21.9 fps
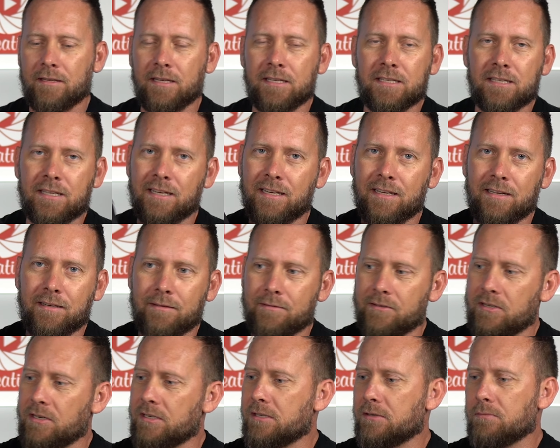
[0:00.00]
This thing
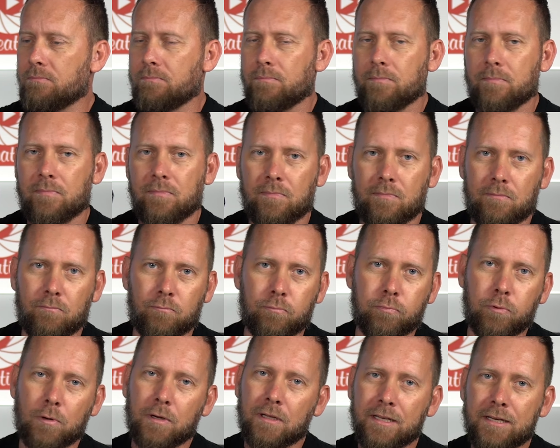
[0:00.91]
just
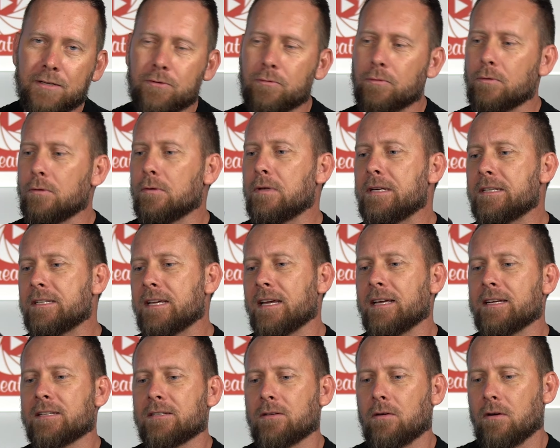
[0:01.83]
really, truly
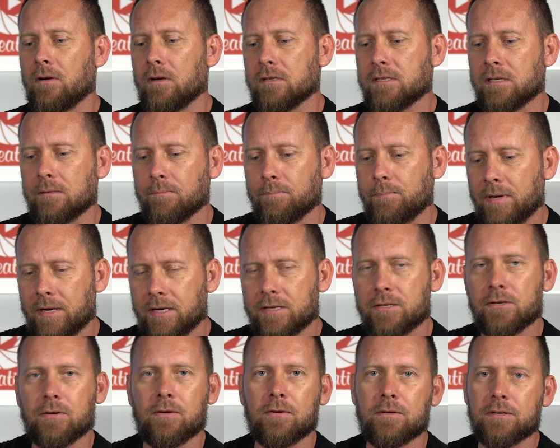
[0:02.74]
takes awesome
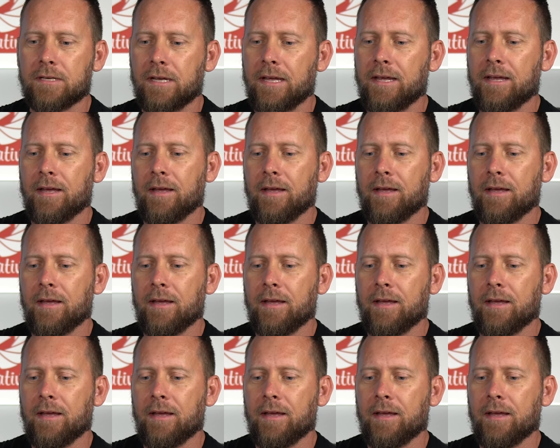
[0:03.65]
pictures.